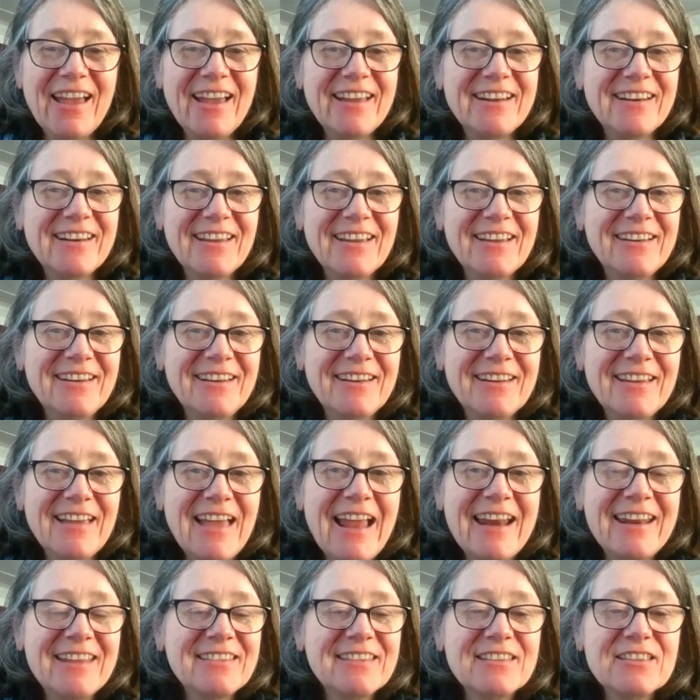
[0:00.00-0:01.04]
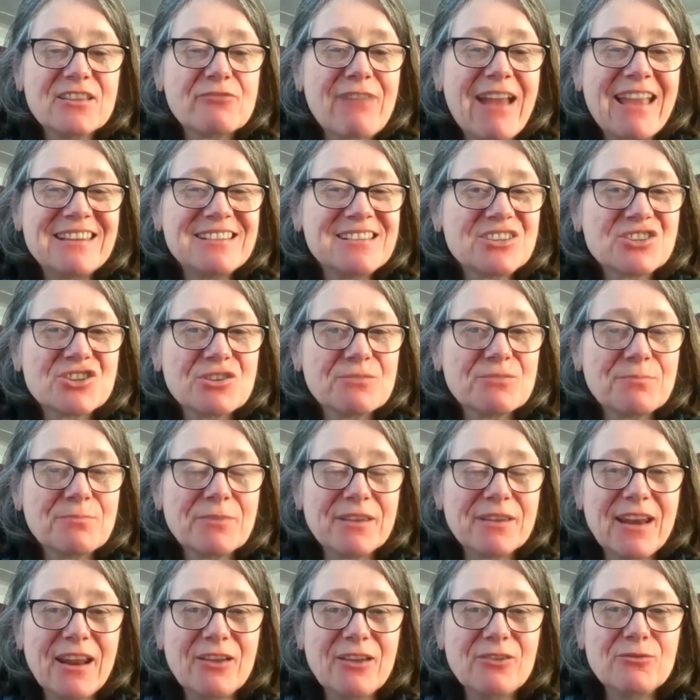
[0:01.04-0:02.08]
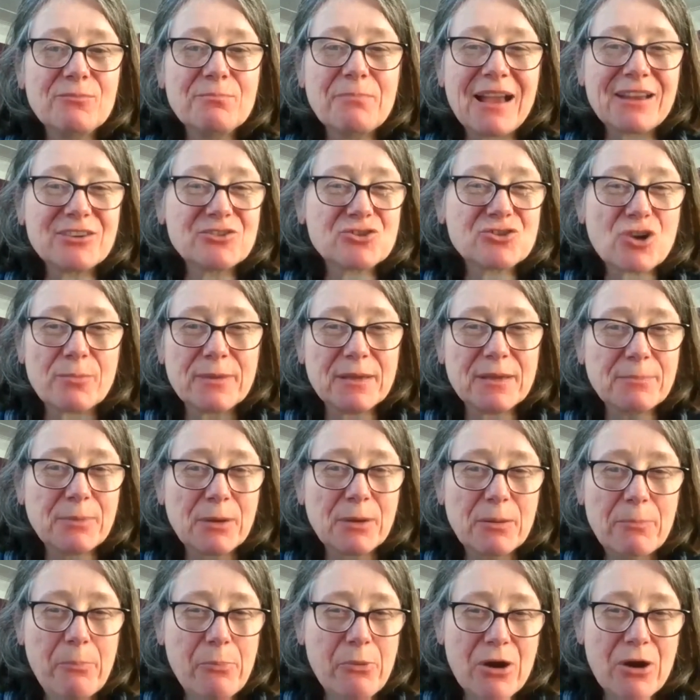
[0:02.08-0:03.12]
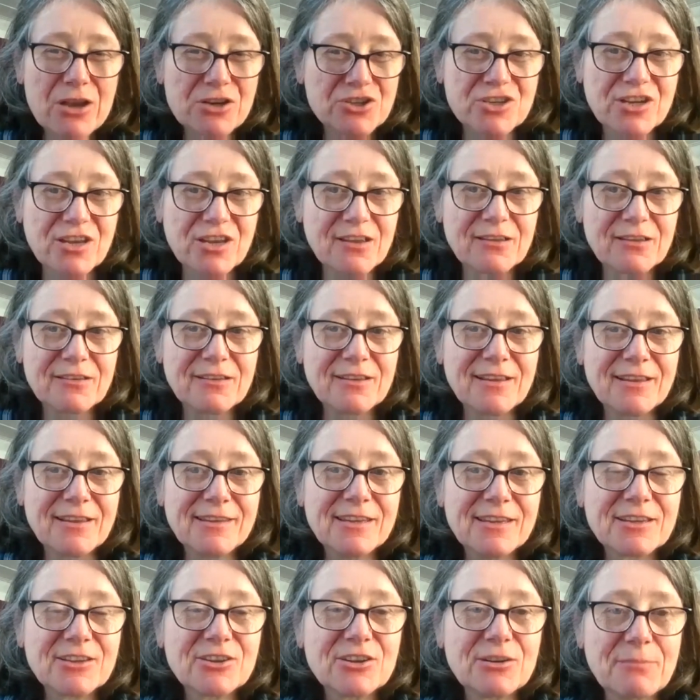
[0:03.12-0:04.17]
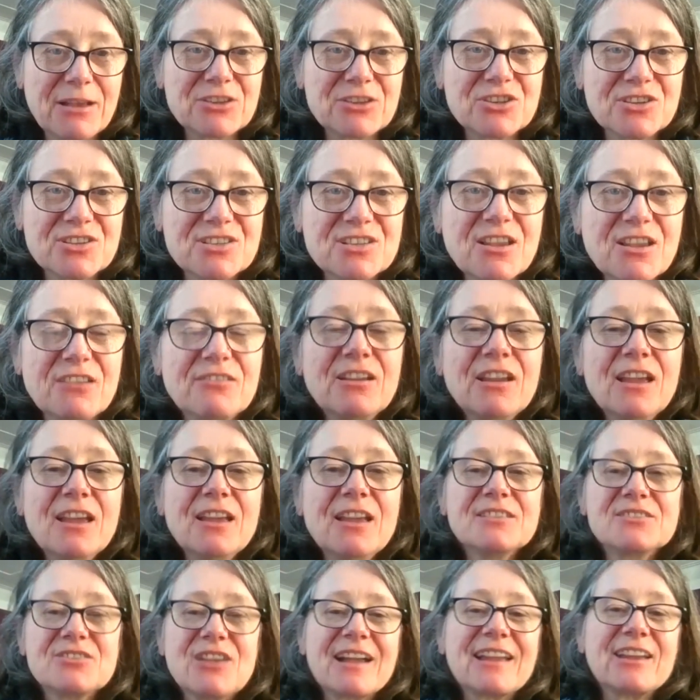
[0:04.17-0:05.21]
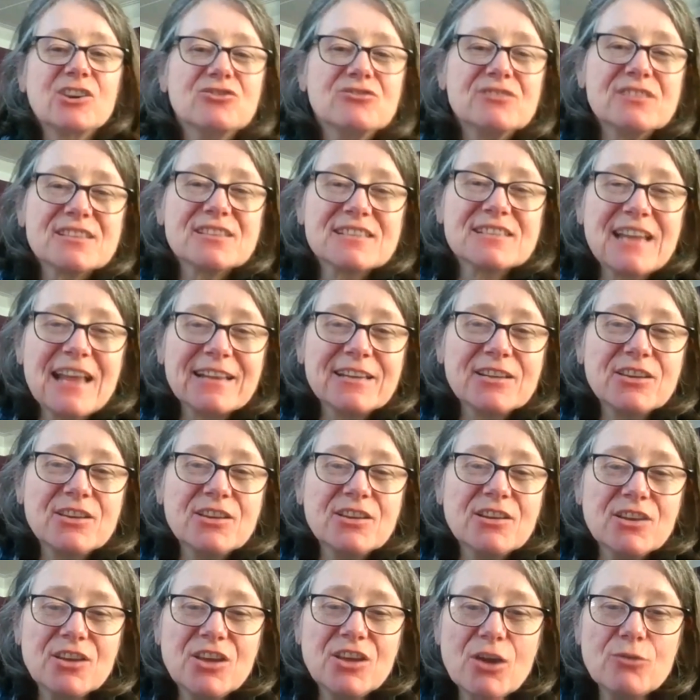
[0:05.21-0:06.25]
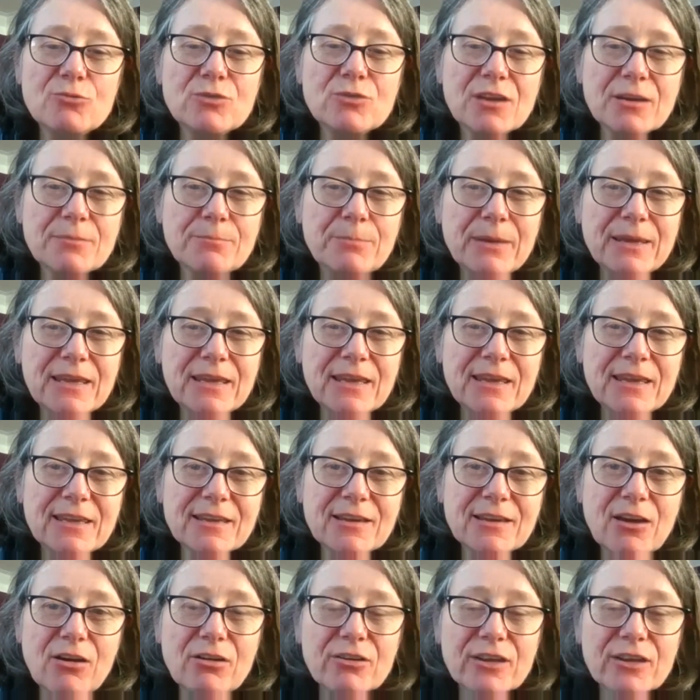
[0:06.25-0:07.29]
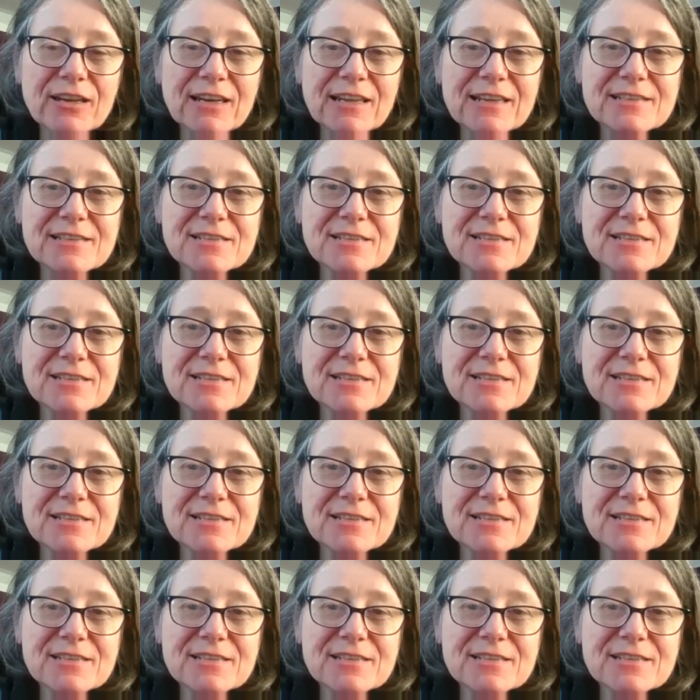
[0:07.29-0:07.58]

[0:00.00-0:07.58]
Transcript: And and anything that raises your, you know, might drop your blood pressure you can yeah. imagine. So, so I can understand yoga being on a